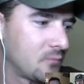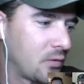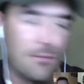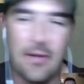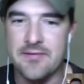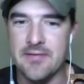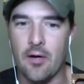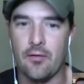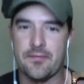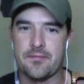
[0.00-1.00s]
with
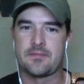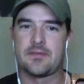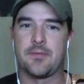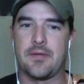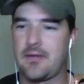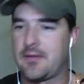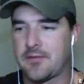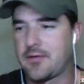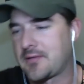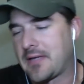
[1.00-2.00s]
myself to be as
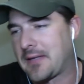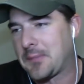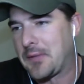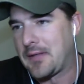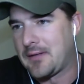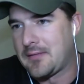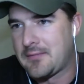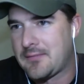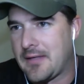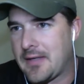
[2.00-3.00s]
good as I can be,
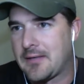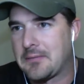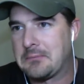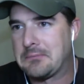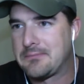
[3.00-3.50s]
and